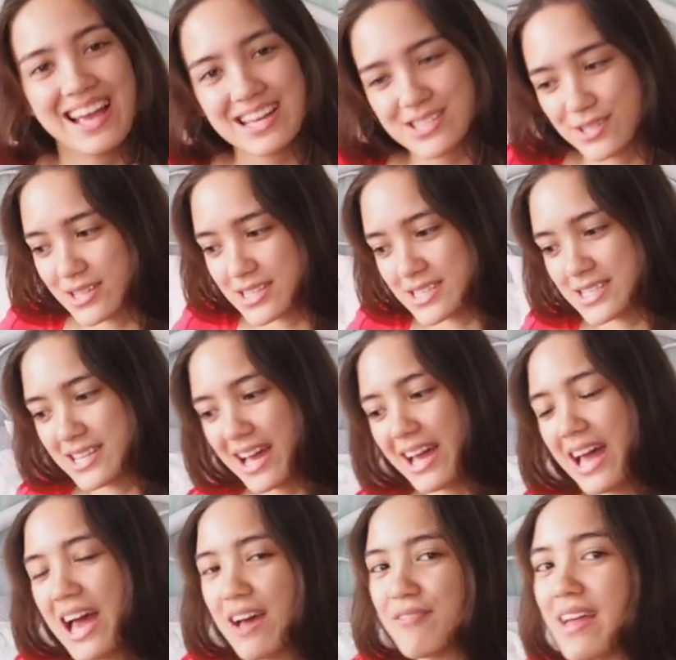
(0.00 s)
As you can see, I
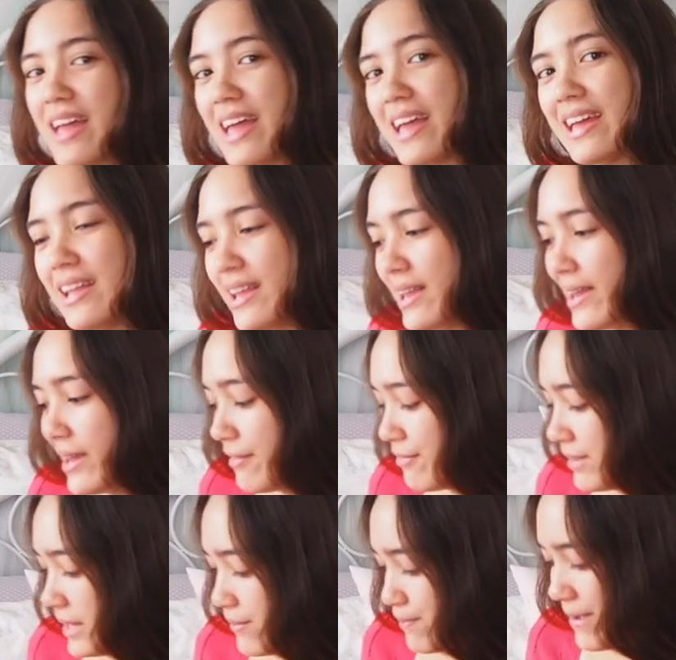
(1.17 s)
have a
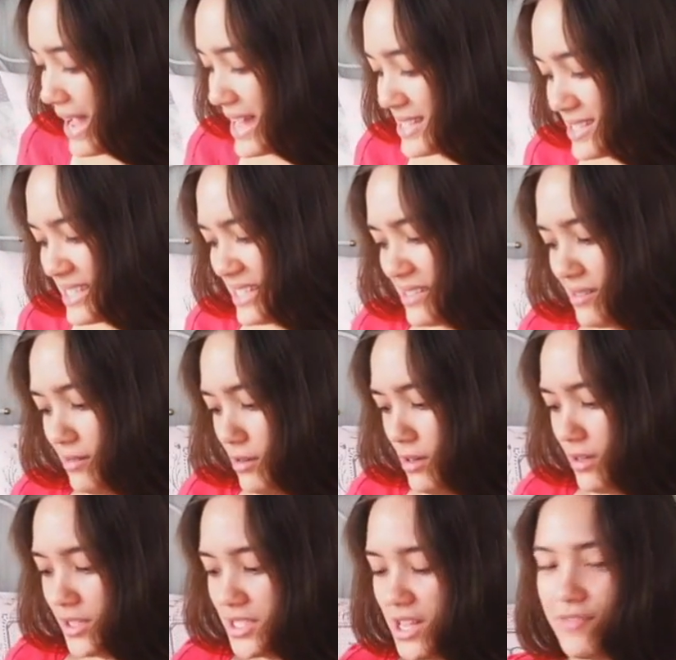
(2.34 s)
lovely basket,
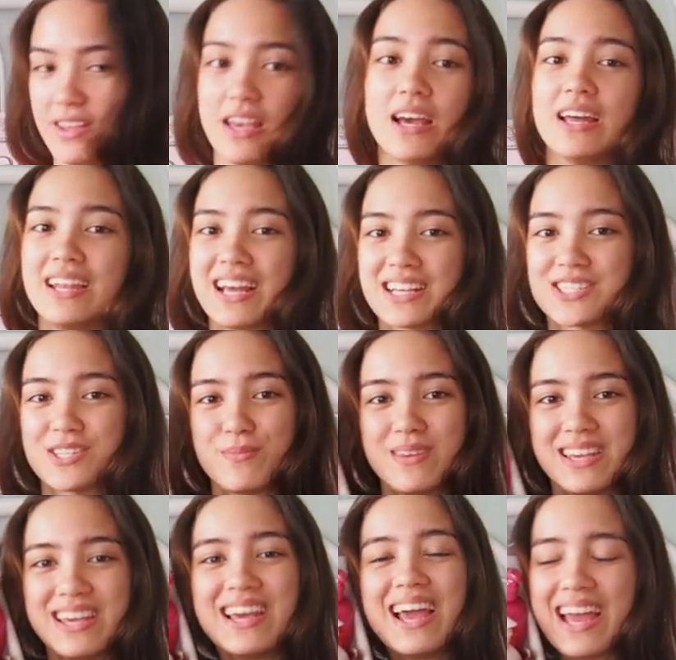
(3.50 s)
it's heavy, next to
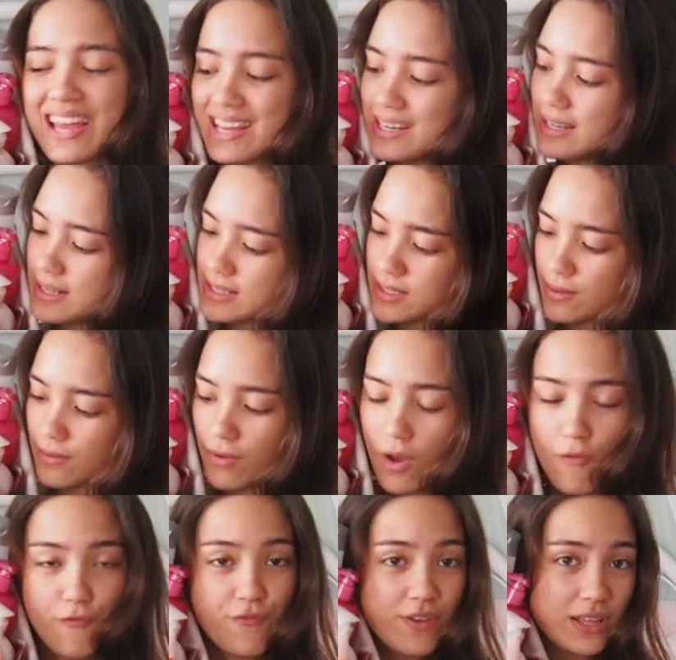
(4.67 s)
me, and it's
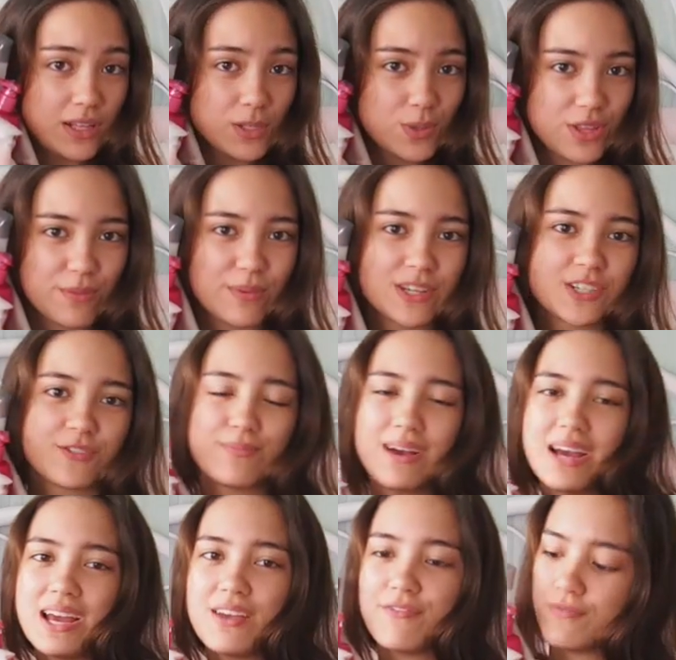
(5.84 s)
filled with a bunch of
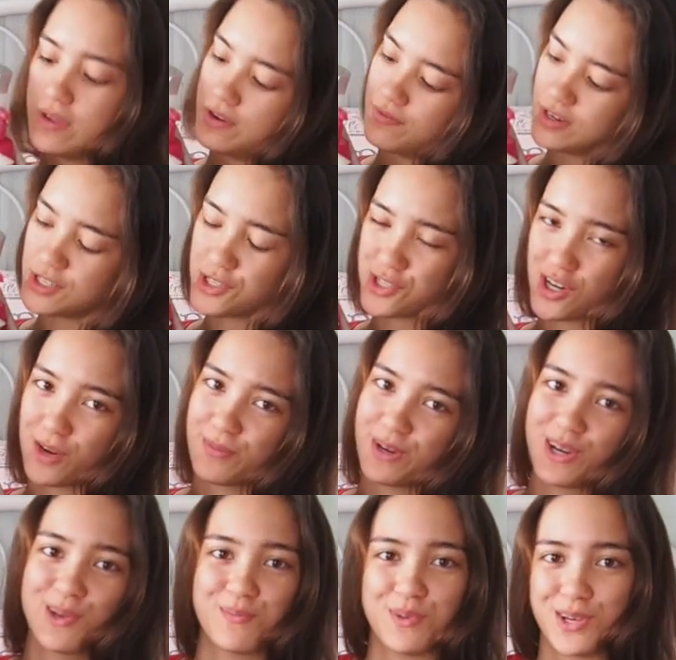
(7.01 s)
my favorite
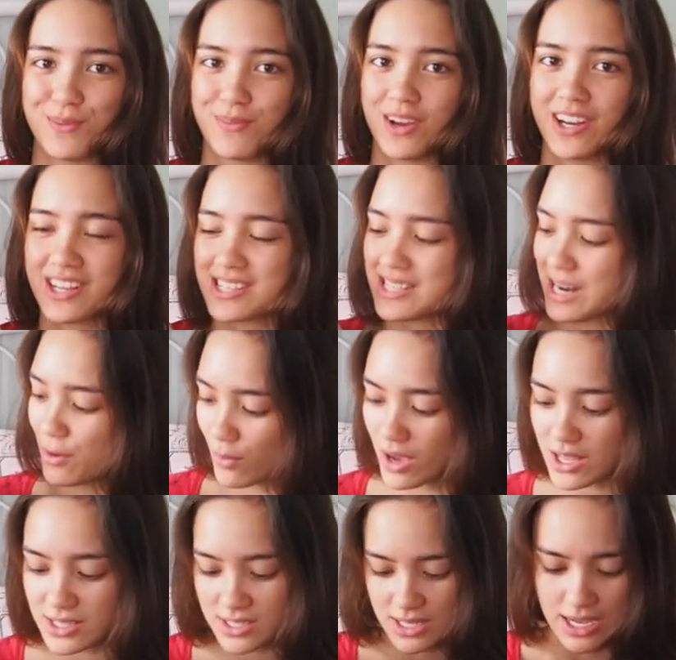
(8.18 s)
strawberry beauty products, and I
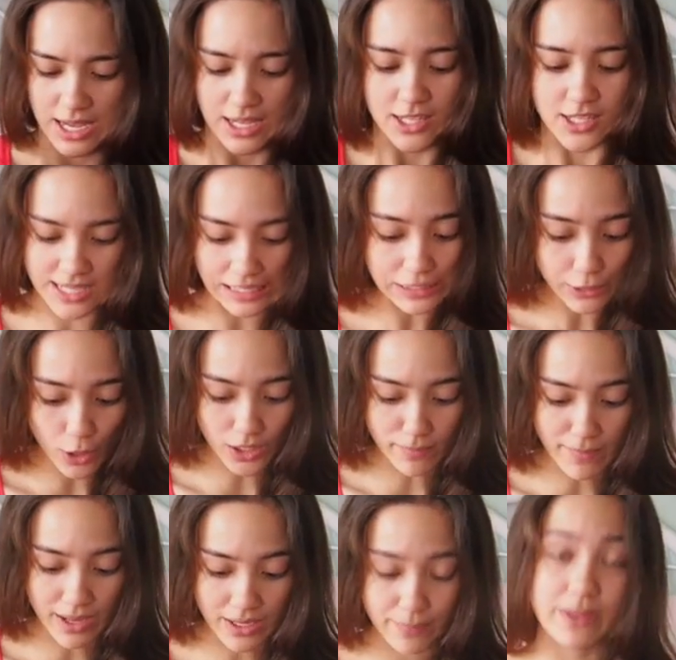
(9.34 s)
want to tell you all
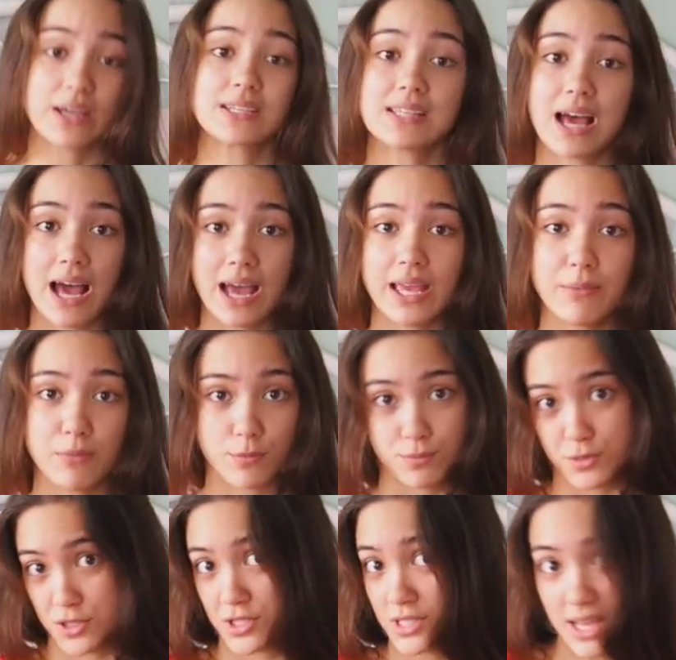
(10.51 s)
about it because I'm
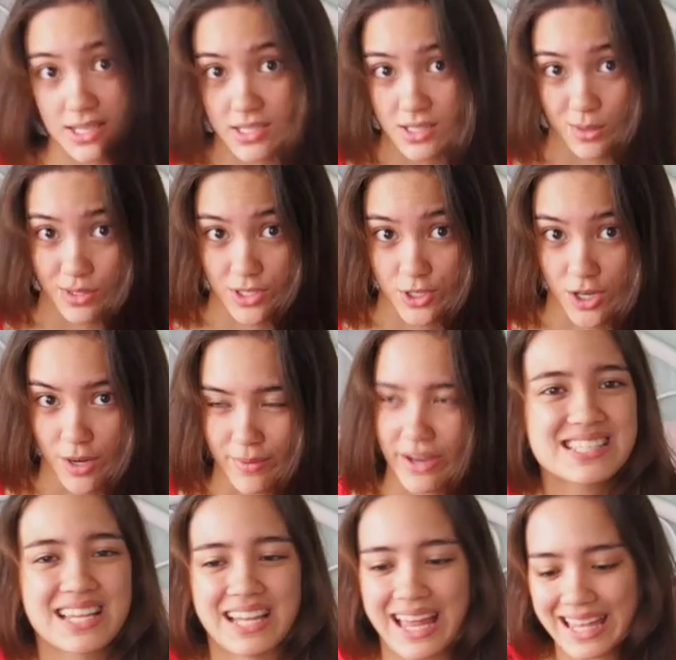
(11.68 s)
obsessed with strawberries.
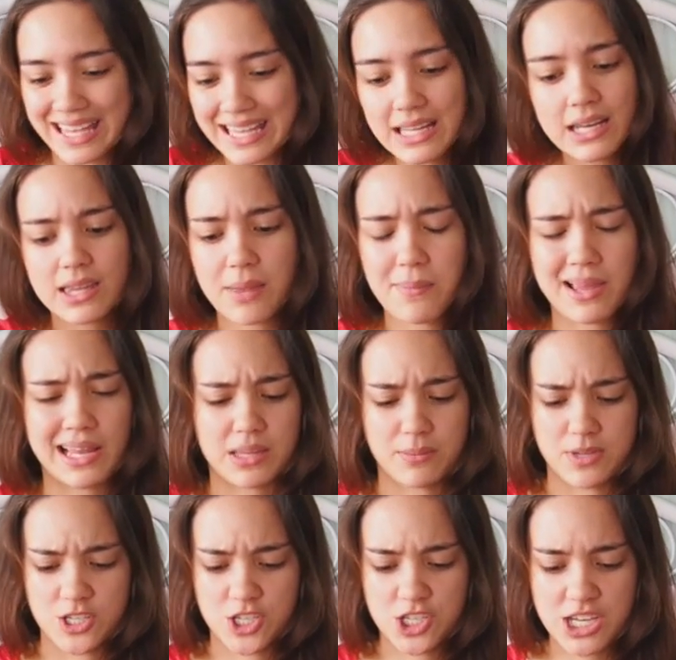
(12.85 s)
I like eating them, I like them
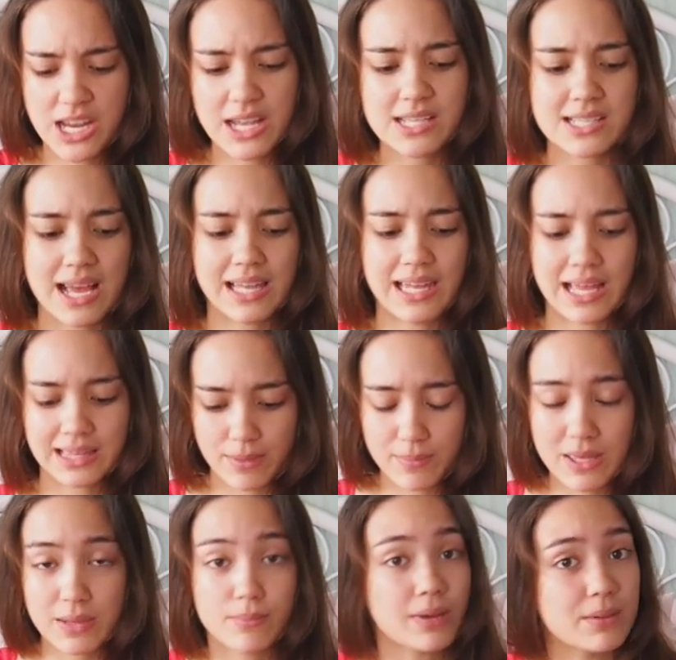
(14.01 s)
in shakes, I like them
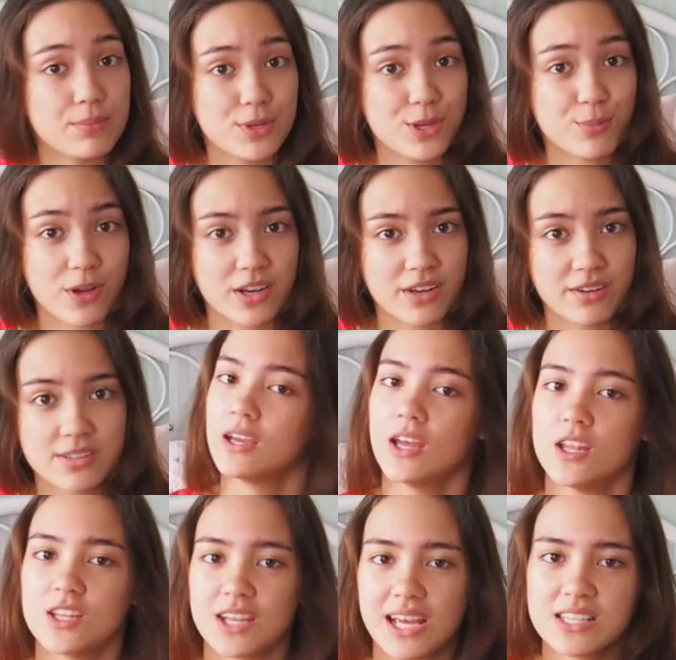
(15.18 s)
in my beauty products. To
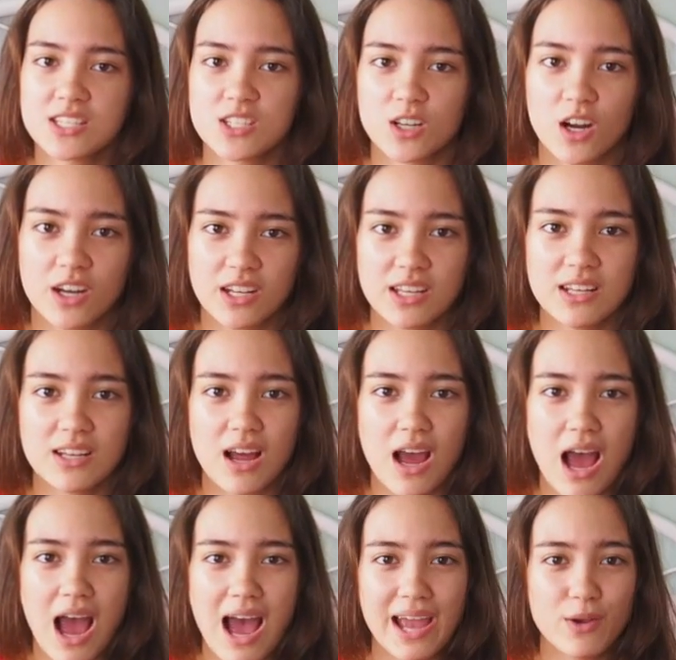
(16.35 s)
get started,
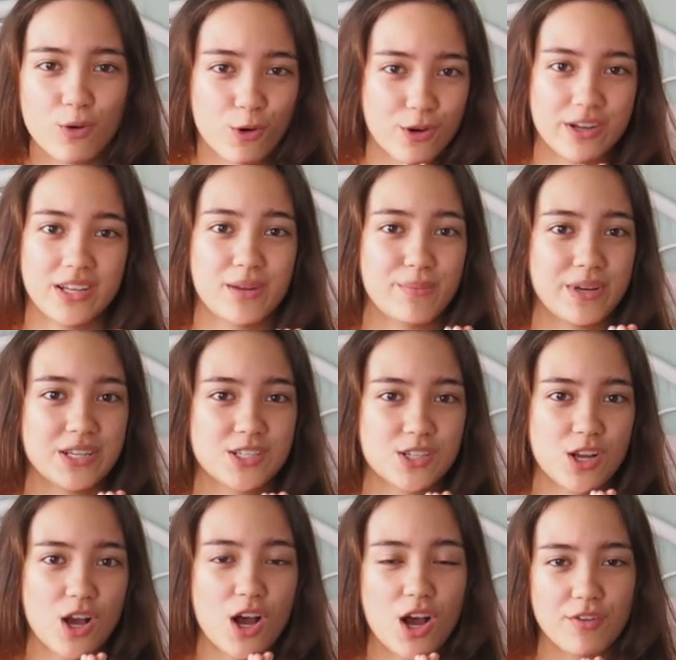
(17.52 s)
I hoarded a bunch
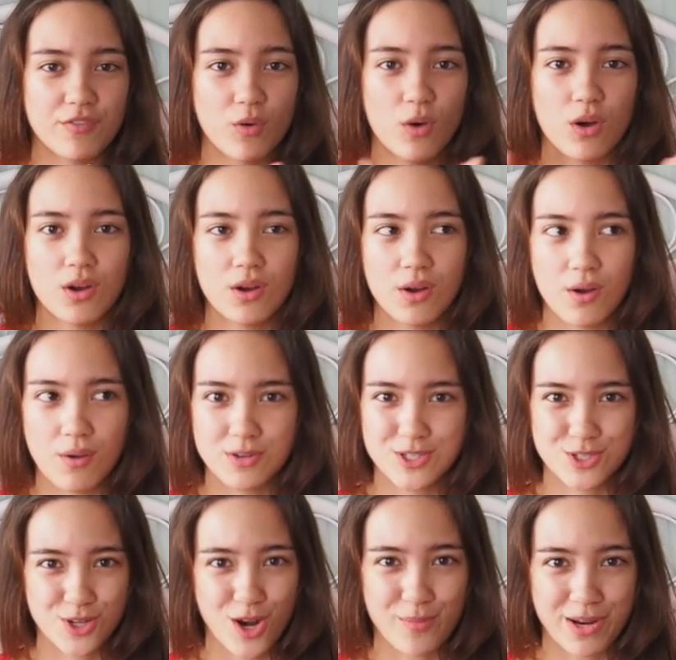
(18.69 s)
of
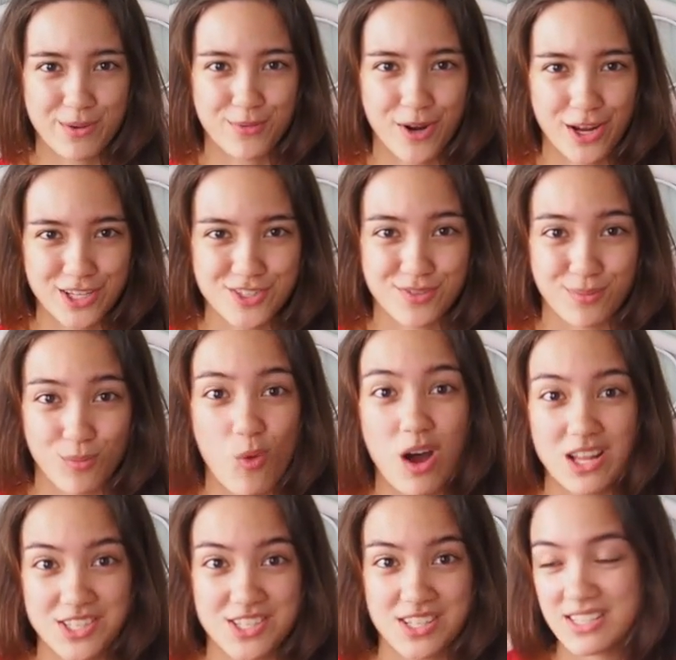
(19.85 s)
strawberry products from
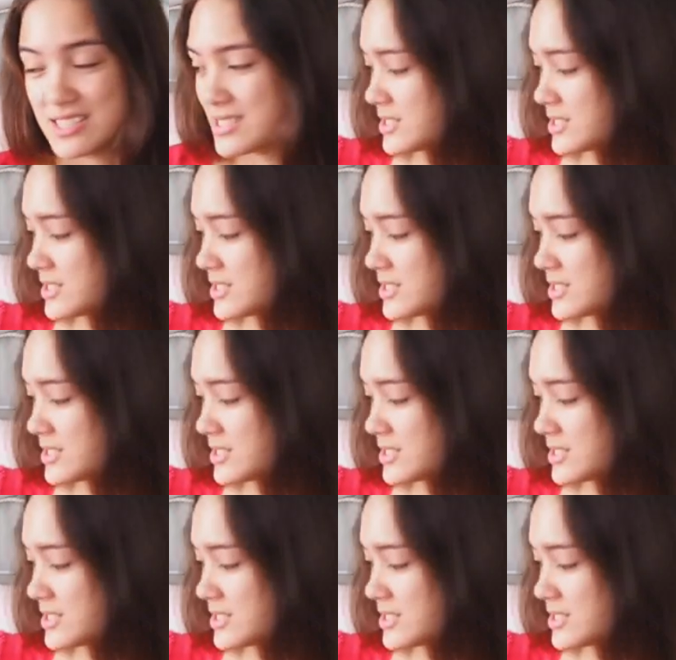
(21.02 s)
Watson's.